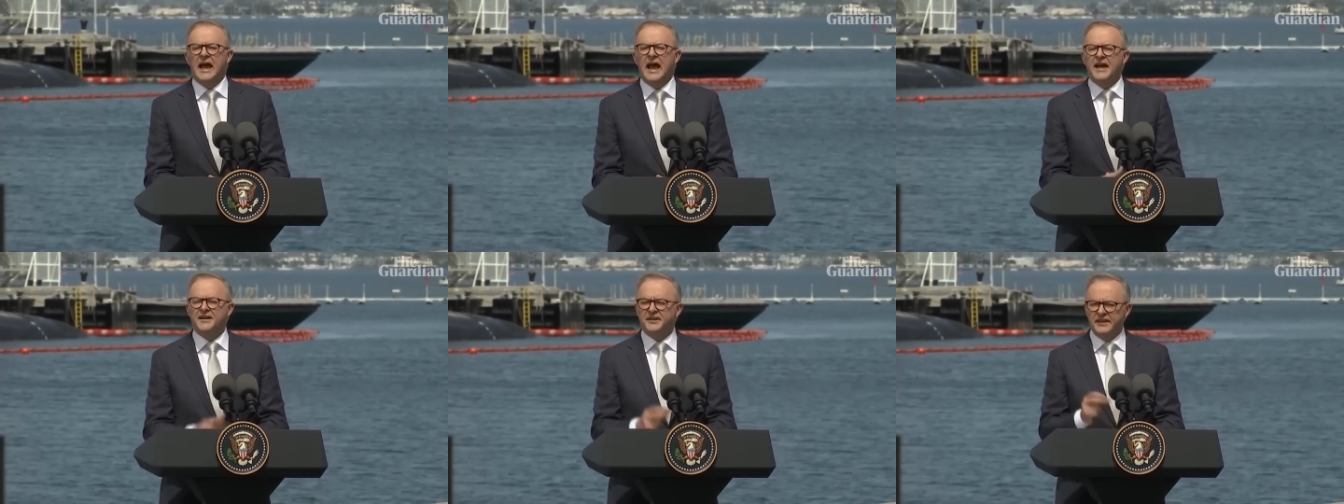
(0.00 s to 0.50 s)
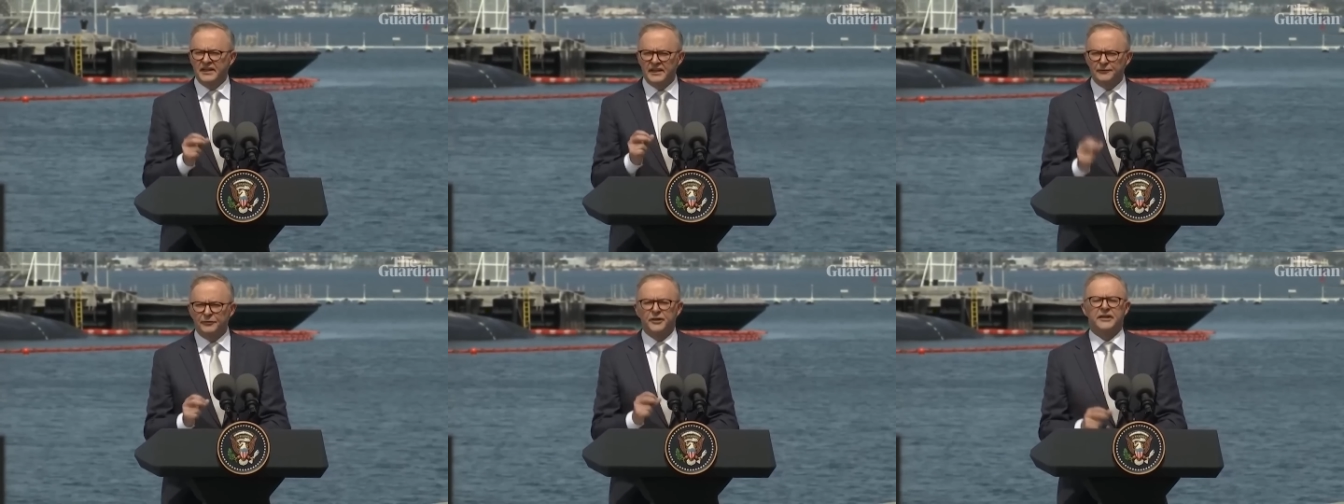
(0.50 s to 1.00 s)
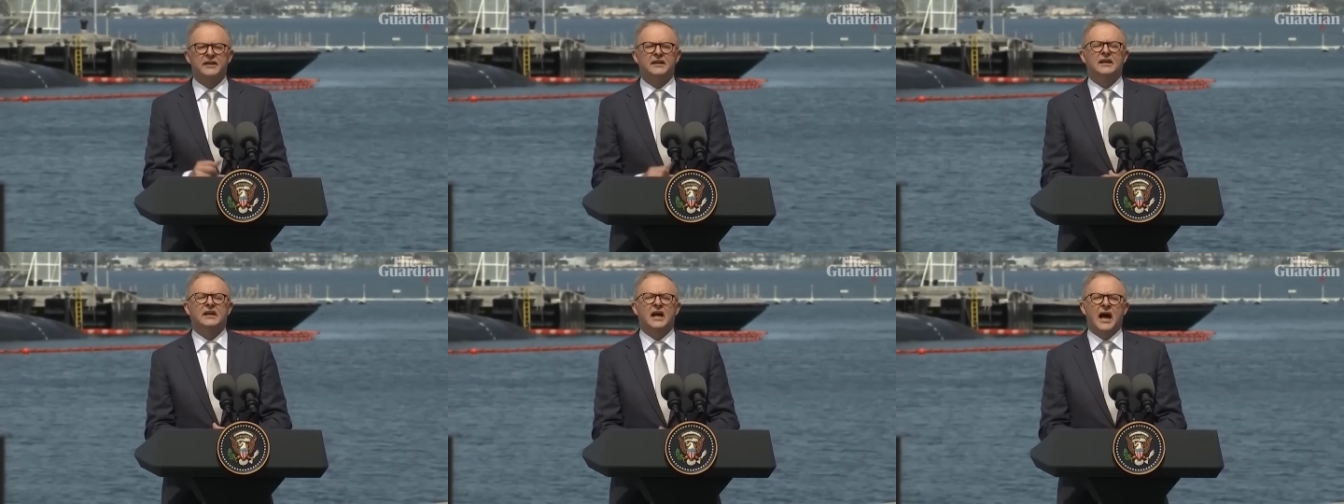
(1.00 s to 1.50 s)
and delivering
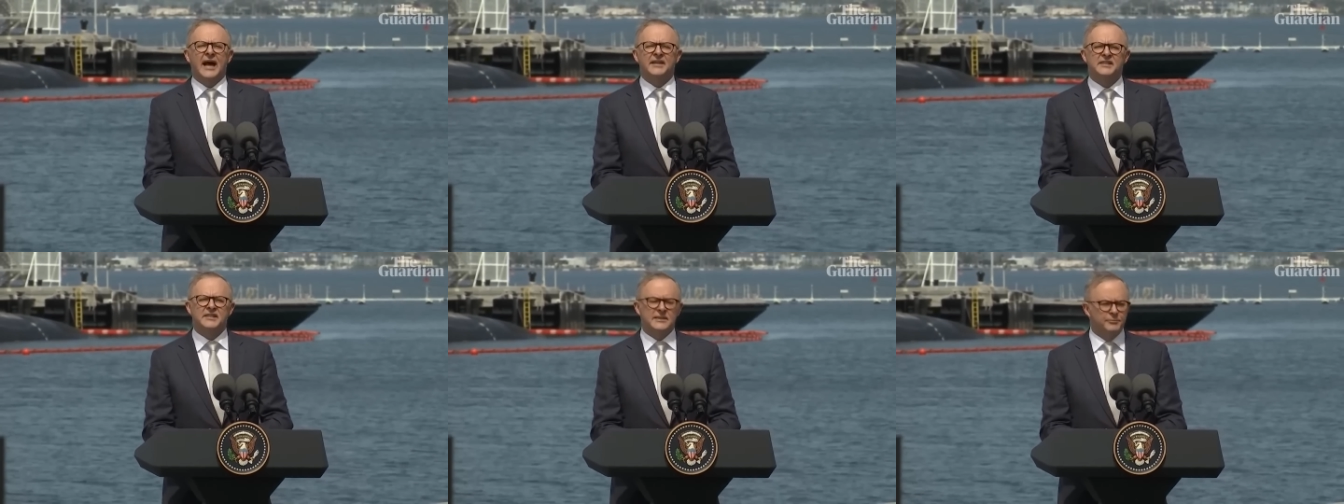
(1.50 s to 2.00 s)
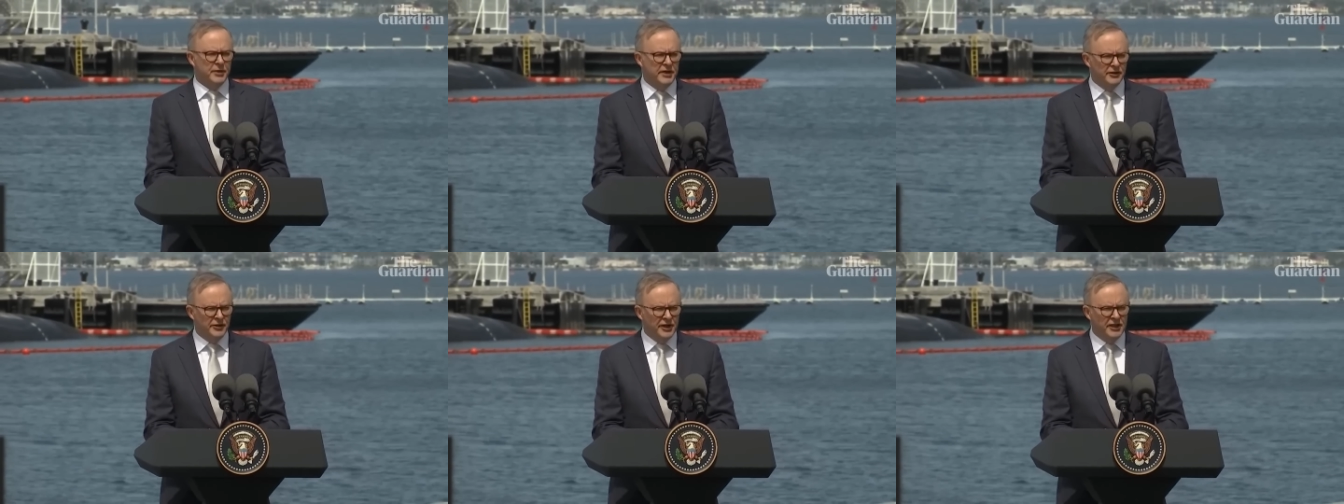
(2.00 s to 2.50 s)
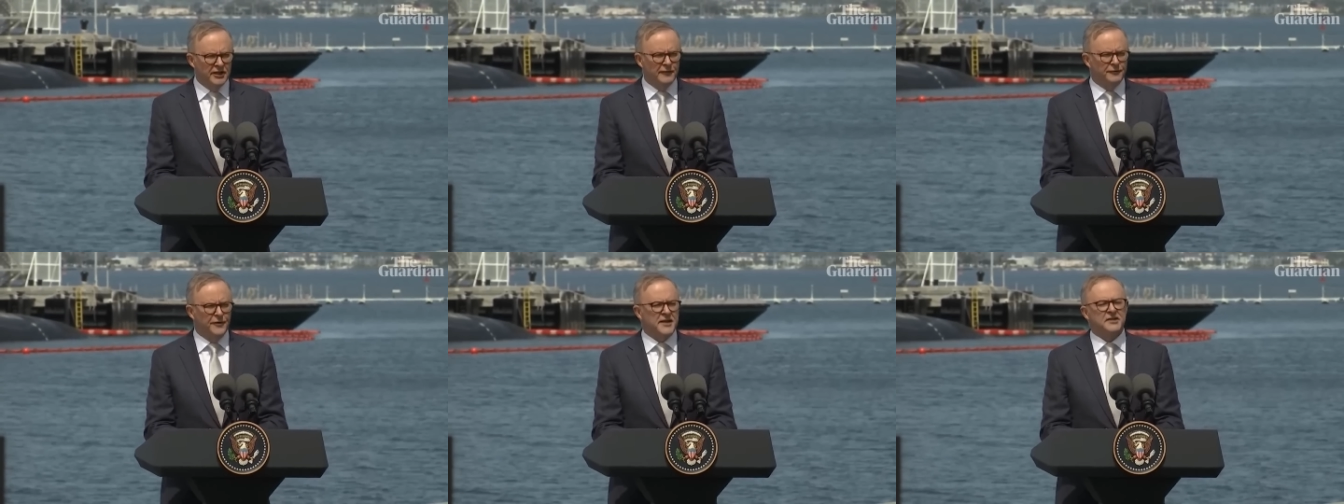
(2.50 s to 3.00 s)
a superior
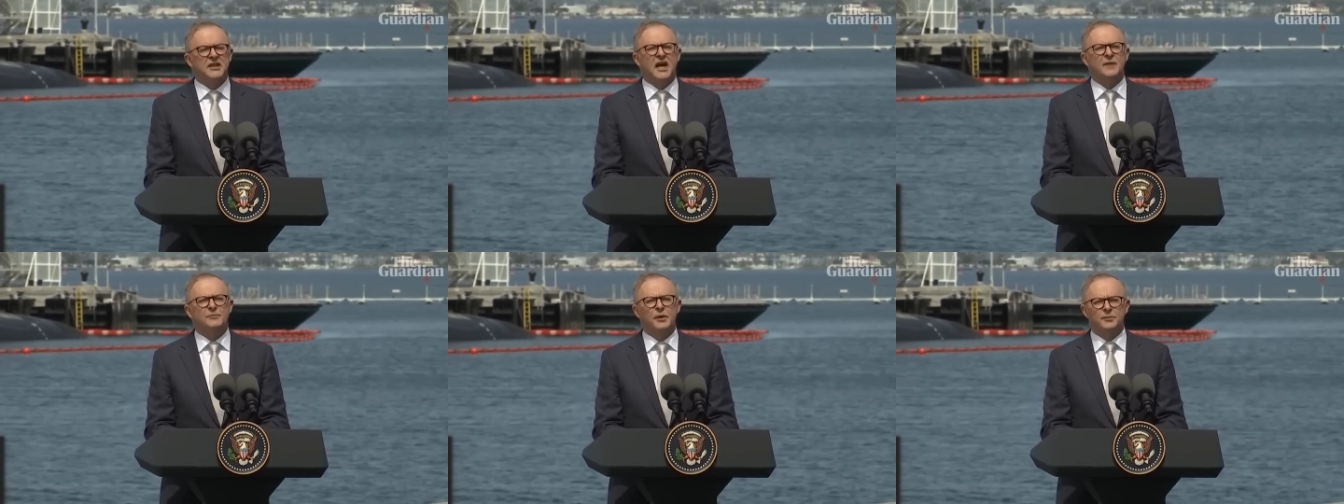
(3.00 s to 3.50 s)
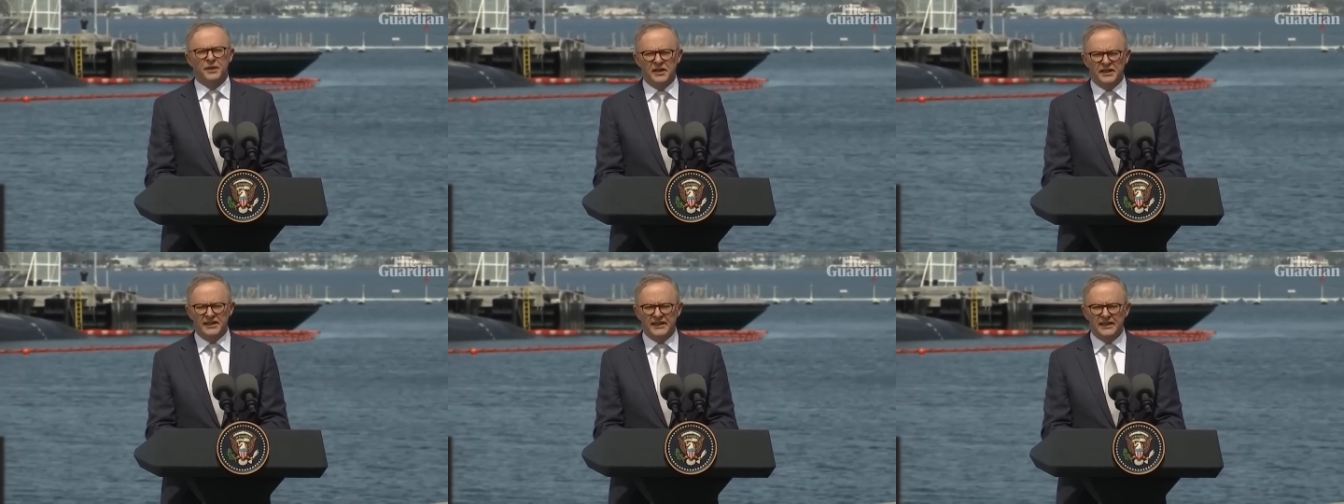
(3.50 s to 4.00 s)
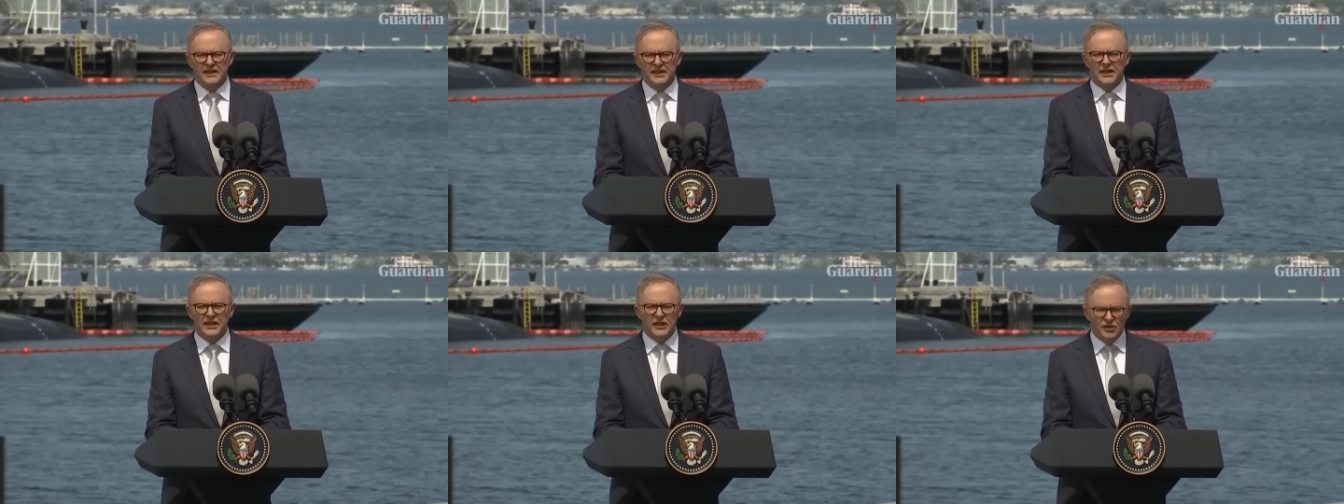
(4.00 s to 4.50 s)
defence capability
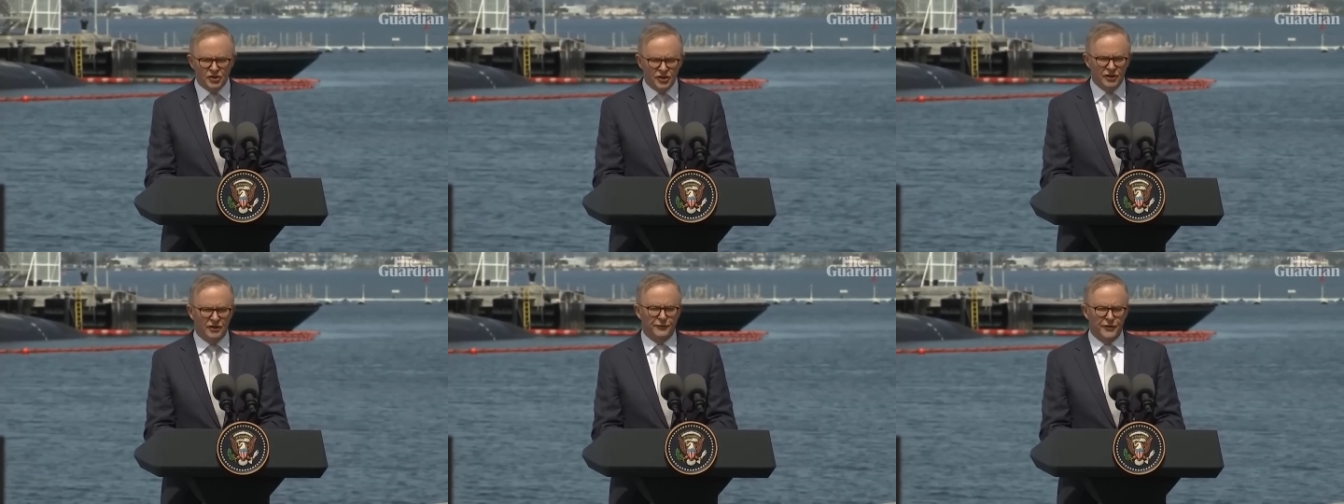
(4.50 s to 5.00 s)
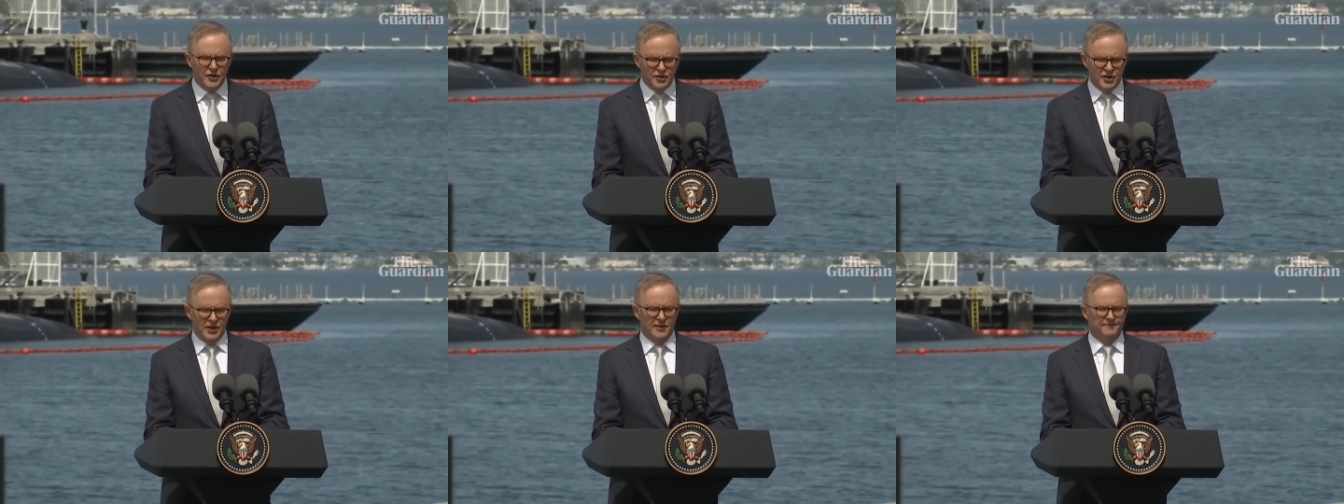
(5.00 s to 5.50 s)
into the future.